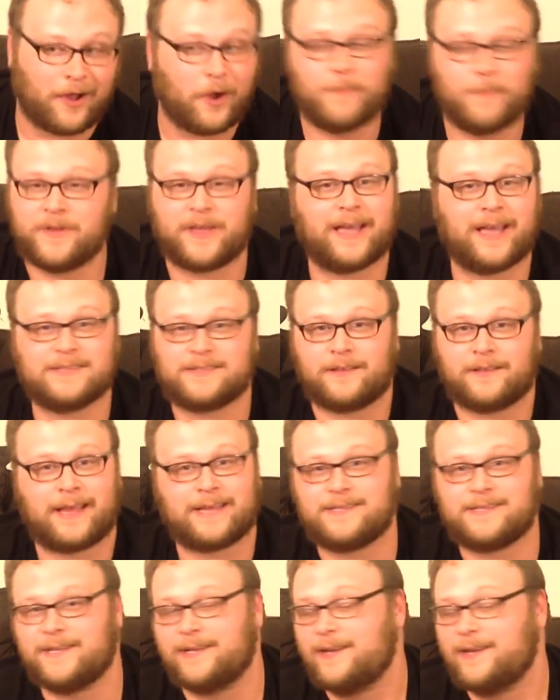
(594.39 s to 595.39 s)
I hope you guys
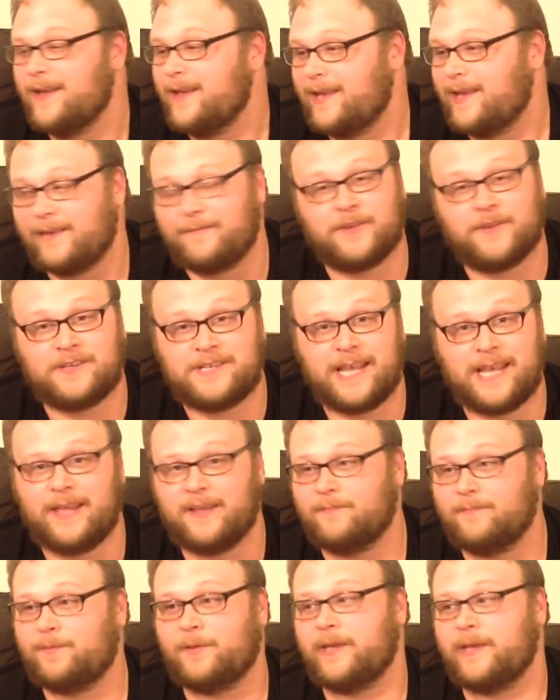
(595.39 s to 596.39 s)
liked it. If you
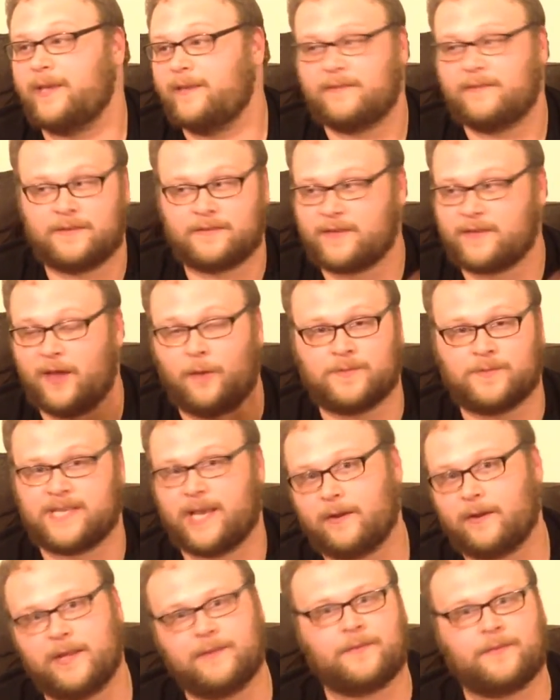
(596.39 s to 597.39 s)
did, please just help
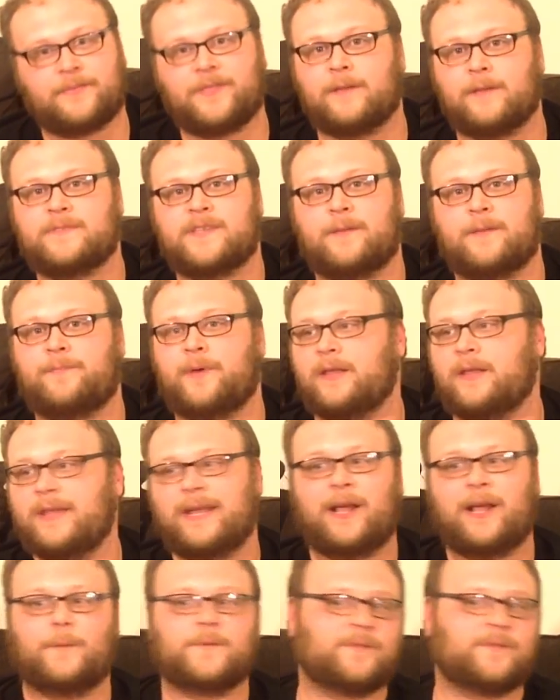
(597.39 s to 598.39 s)
us out. Hit the thumbs up button.
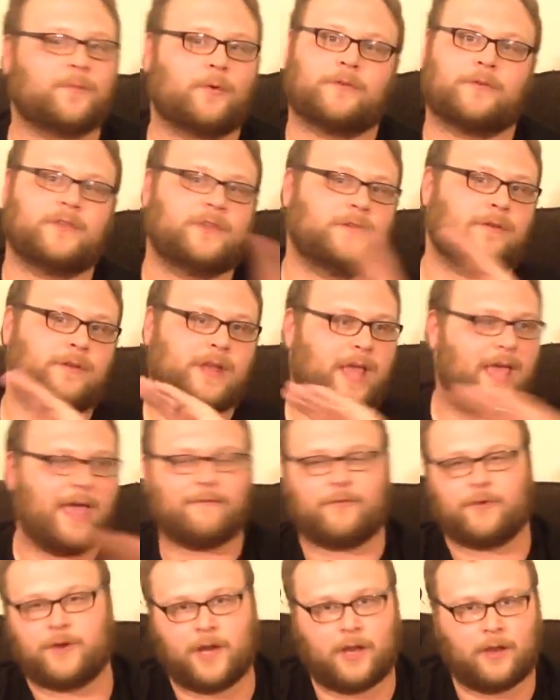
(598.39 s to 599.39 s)
That helps more than you can
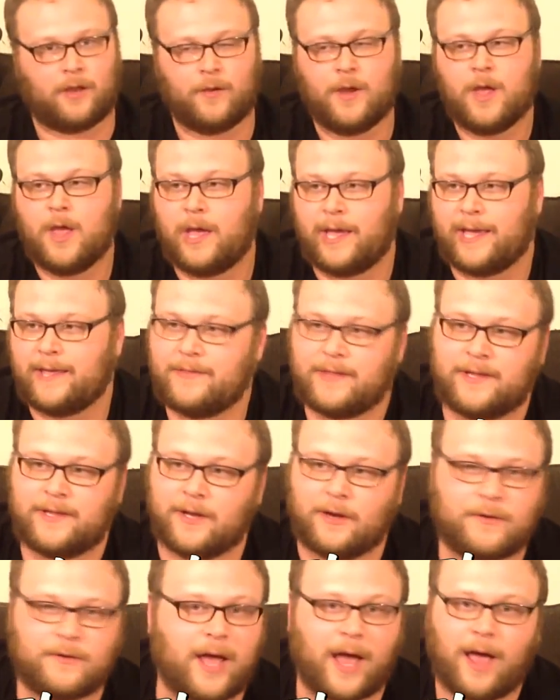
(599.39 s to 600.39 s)
ever know. And
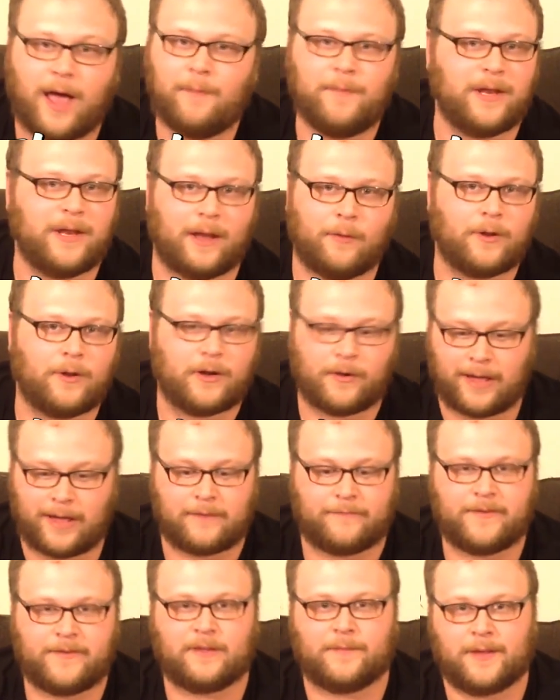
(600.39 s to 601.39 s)
then, comment. I want to know how
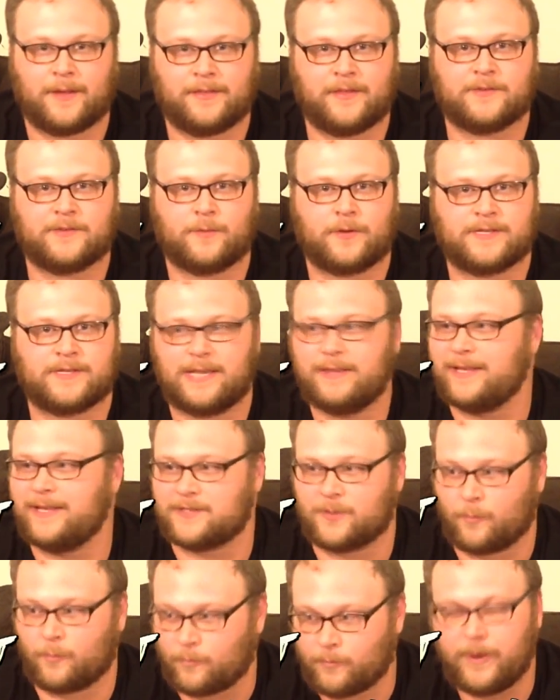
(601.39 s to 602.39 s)
you feel about this one because I
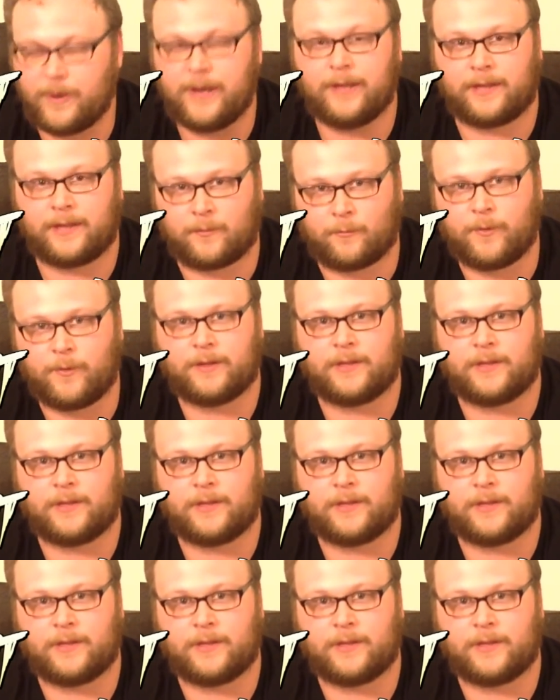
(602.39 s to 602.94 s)
think it's a really,